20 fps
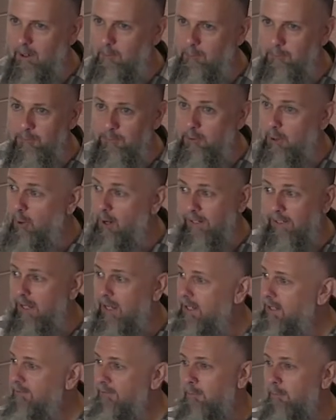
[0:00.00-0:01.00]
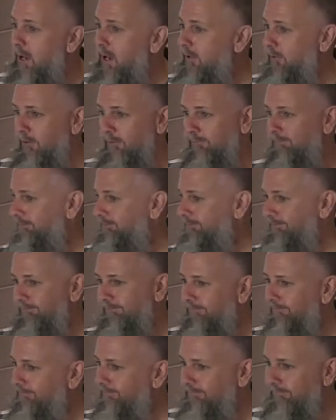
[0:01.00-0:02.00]
So I can't even imagine.
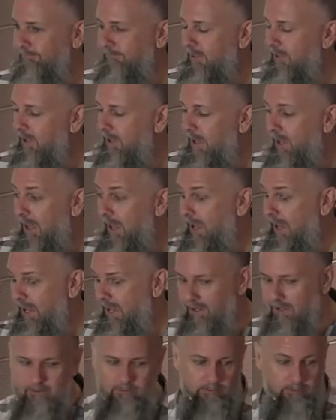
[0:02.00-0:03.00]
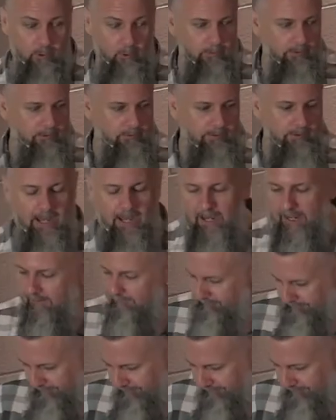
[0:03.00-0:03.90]
And so there's that.